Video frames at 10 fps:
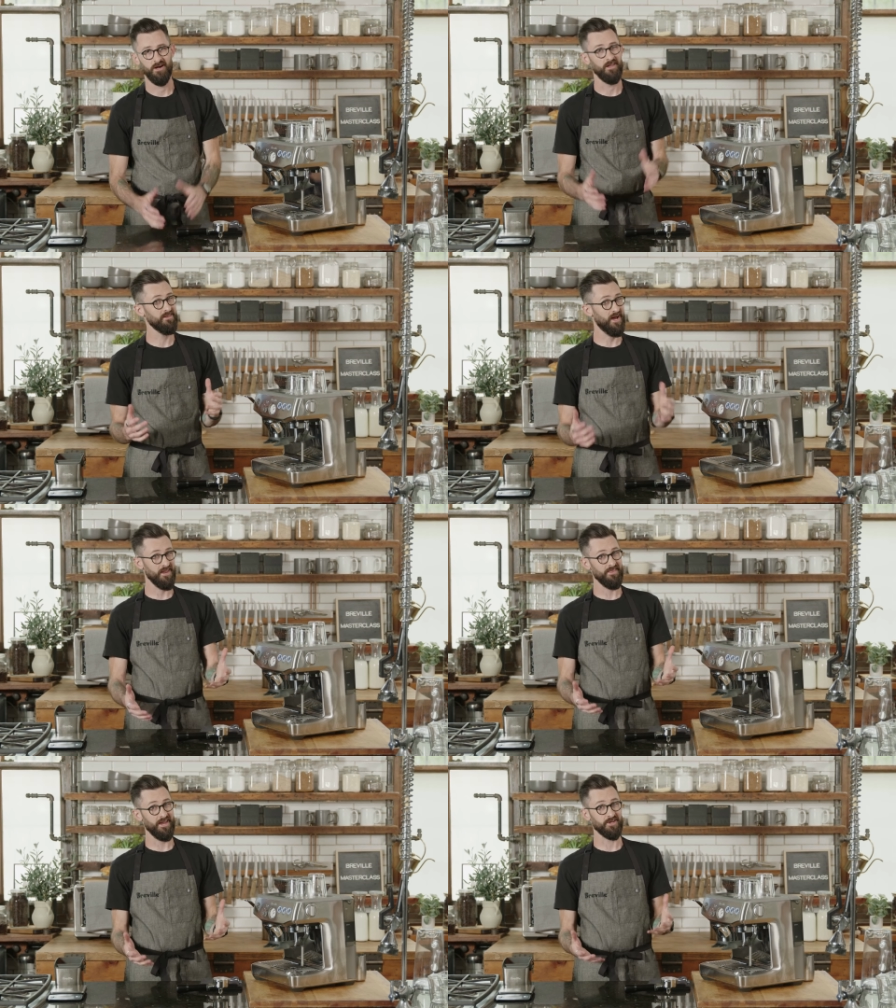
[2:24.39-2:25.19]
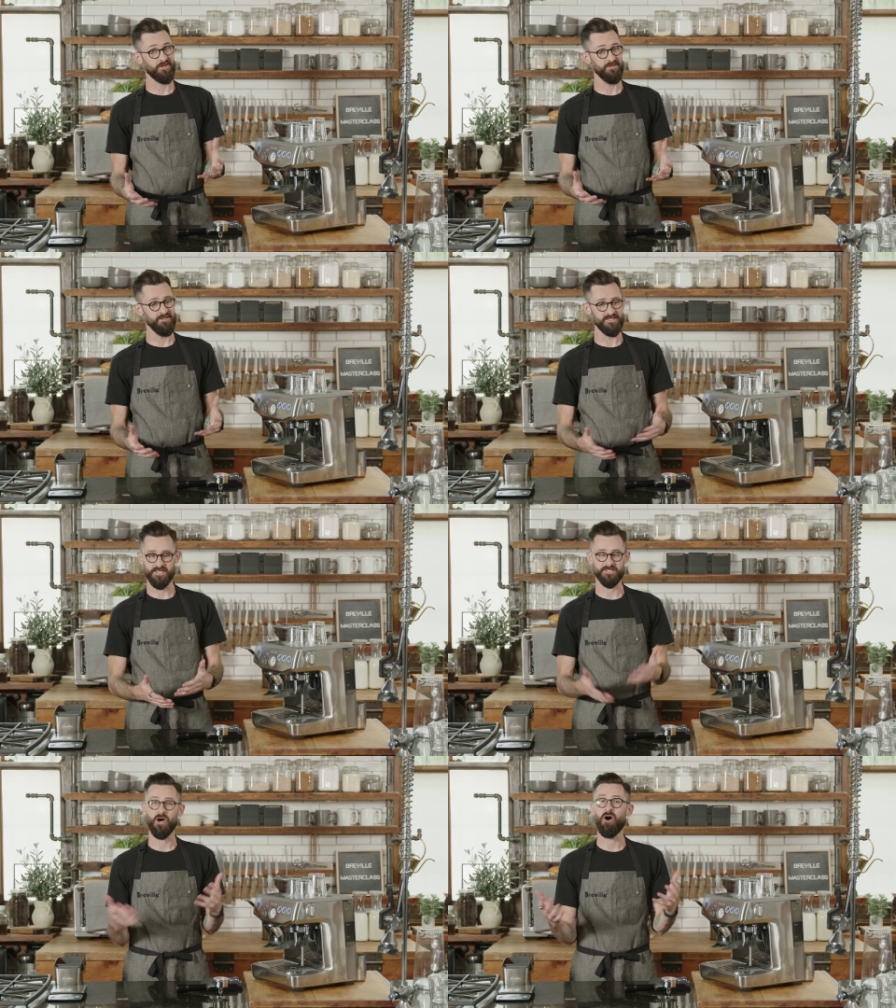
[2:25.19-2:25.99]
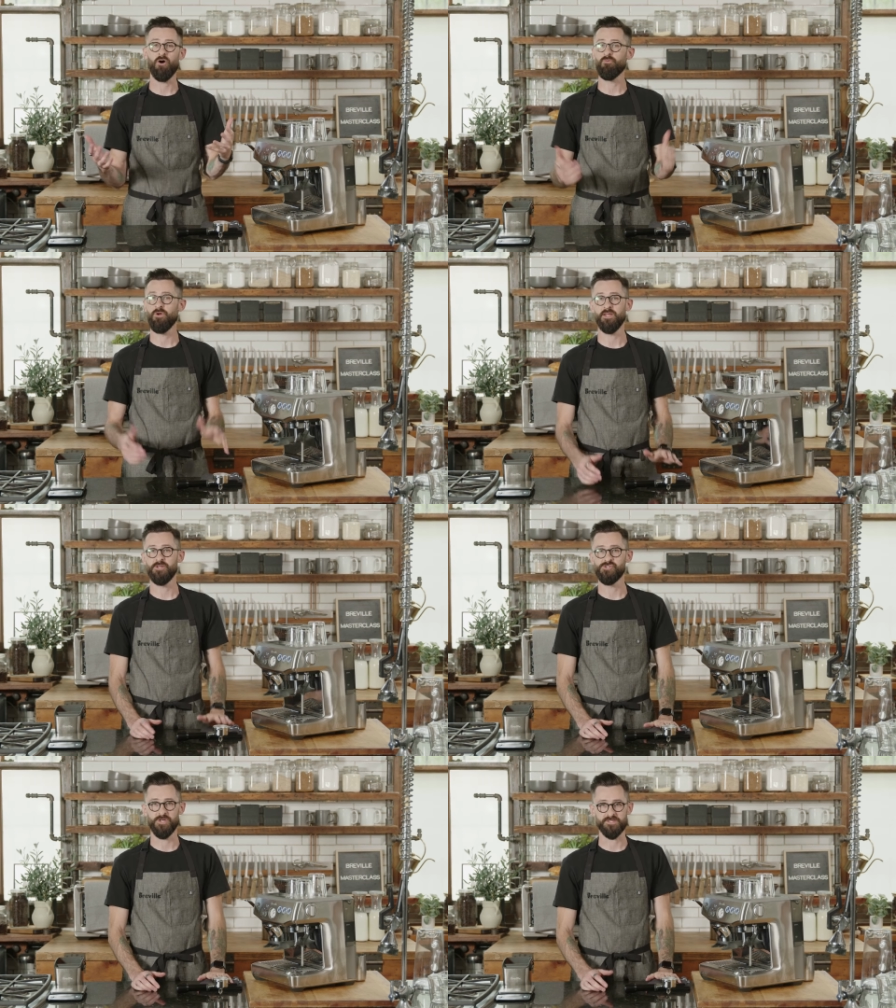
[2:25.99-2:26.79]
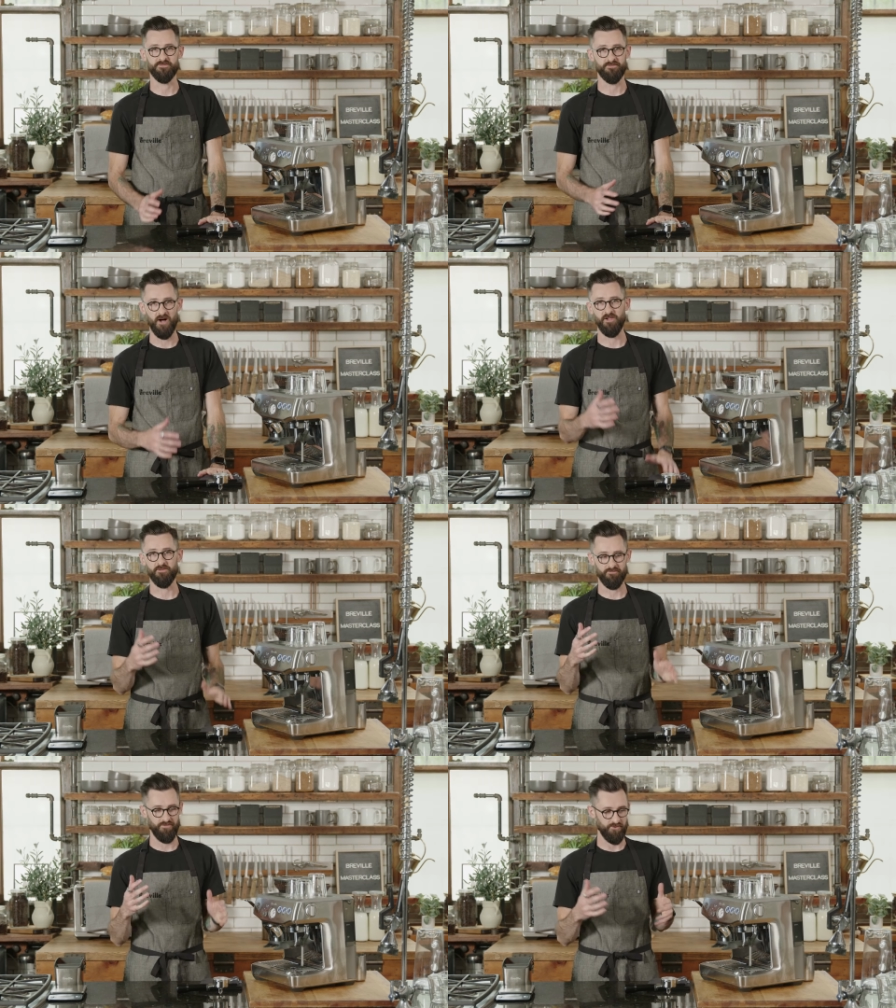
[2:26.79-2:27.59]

a lot of that goodness has already just vol